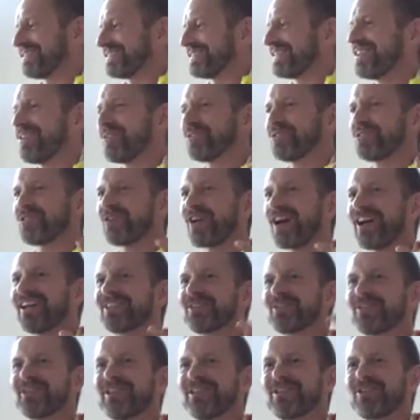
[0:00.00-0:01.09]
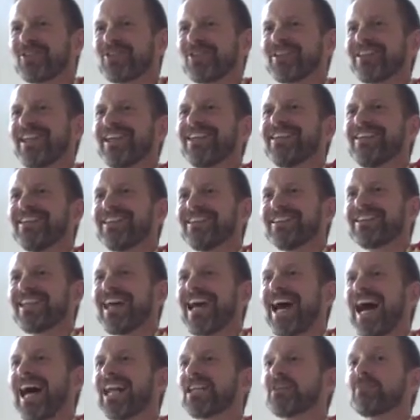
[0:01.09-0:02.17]
They don't try to enjoy. They're
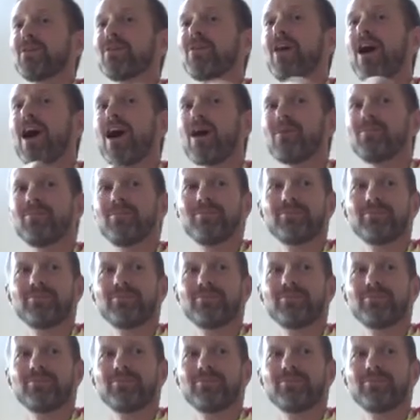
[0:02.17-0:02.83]
atmaram.